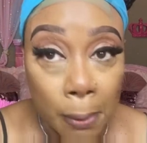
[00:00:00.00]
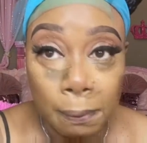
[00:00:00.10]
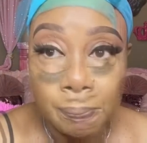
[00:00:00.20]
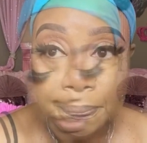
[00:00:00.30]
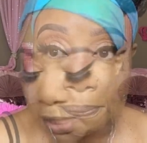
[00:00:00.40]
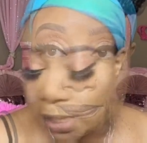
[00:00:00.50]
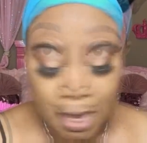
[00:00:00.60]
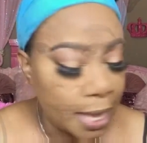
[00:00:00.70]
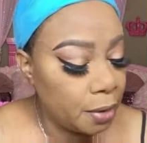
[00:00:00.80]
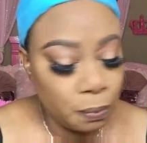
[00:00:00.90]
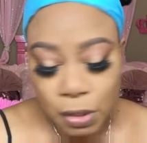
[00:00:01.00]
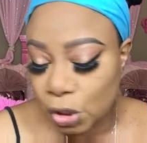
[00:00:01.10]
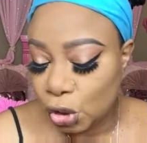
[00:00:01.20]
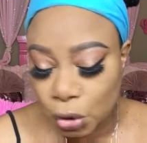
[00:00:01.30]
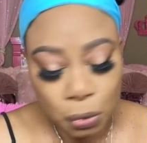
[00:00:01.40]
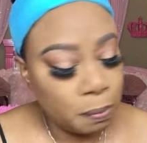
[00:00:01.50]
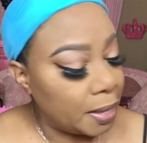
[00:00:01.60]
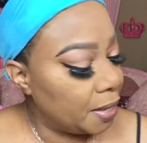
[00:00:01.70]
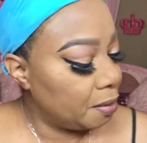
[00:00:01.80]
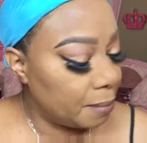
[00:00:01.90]
CK with you,
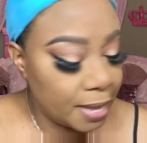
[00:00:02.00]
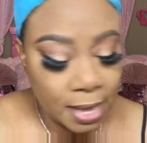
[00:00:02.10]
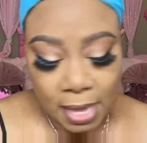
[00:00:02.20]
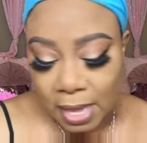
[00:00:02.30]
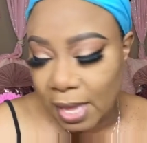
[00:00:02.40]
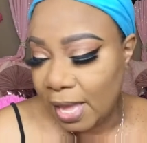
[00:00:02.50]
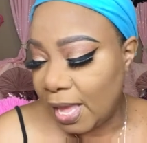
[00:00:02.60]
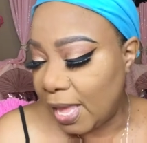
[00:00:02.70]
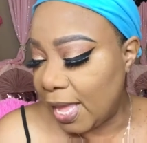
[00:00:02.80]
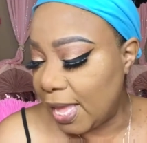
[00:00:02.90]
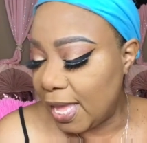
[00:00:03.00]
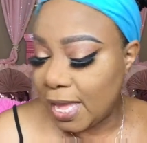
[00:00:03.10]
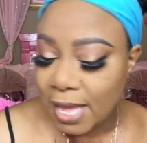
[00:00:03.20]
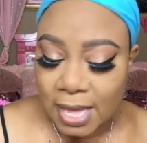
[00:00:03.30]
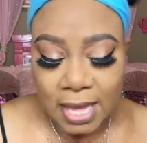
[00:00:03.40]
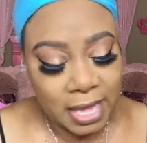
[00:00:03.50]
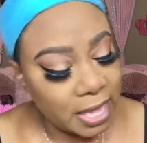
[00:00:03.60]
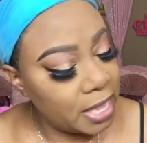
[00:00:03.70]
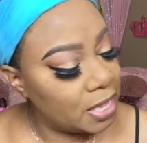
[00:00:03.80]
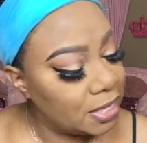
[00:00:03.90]
baby.
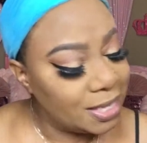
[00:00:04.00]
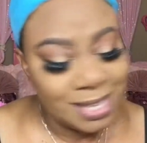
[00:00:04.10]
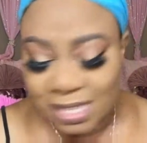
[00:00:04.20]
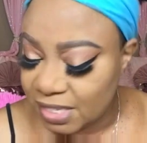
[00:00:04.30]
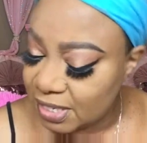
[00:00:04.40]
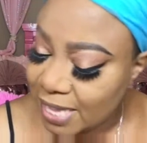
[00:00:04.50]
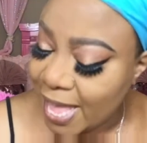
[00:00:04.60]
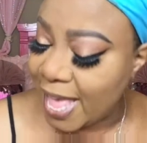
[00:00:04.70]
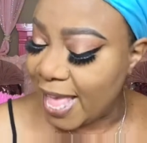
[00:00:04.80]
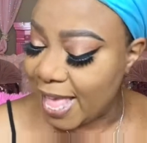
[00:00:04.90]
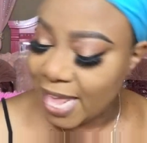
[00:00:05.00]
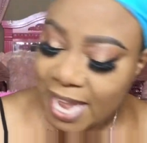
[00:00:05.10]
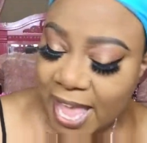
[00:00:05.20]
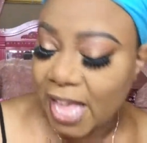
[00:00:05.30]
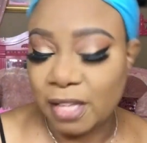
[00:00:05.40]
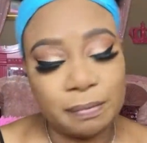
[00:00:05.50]
Hey, Zaddy.